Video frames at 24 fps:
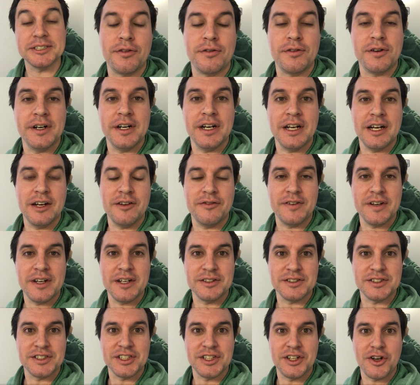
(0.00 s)
Three and a half
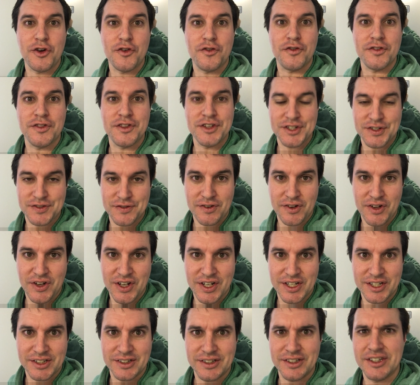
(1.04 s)
hours to go for this
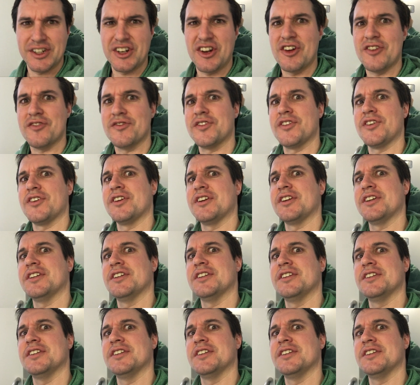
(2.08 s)
flight, then I've got